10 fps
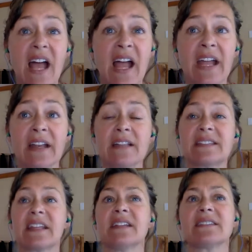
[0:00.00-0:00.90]
Inside
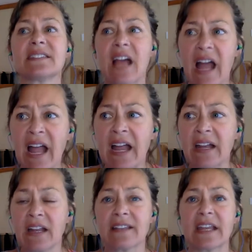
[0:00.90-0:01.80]
and sit inside.
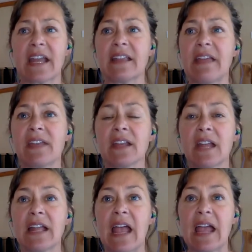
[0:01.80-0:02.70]
It's like and, and then
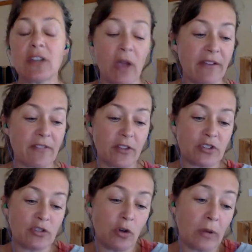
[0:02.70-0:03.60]
inside, yeah. and you have
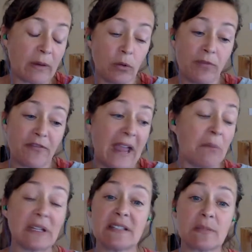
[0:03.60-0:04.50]
there's no like real
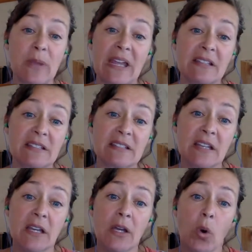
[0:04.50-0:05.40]
family
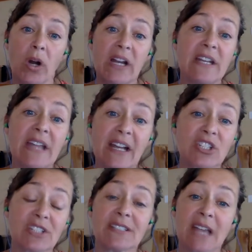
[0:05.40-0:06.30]
space or yeah.
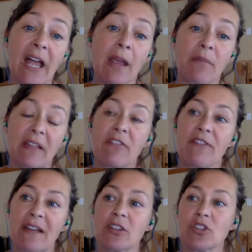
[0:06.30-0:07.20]
connection time. Like the
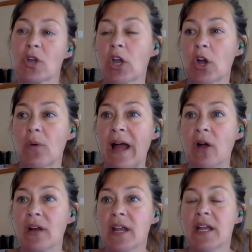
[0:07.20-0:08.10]
fact that you can go
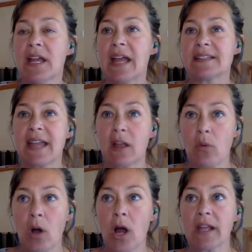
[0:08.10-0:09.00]
out and take
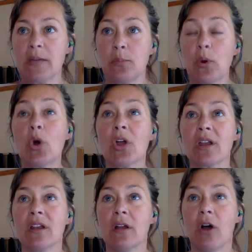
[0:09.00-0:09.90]
a walk and
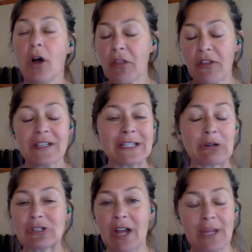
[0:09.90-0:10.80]
put all the things that
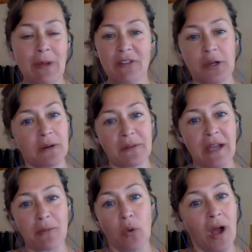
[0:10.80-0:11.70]
you are talking about that,
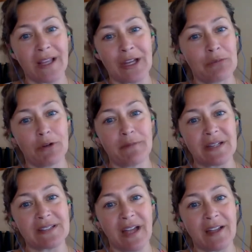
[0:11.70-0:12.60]
that walking and
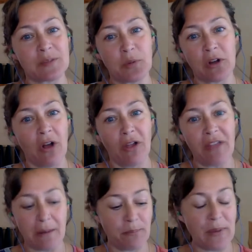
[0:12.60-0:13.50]
movement does, put
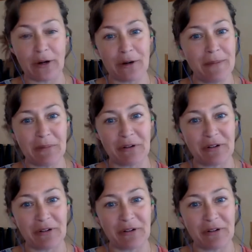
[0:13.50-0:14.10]
all that better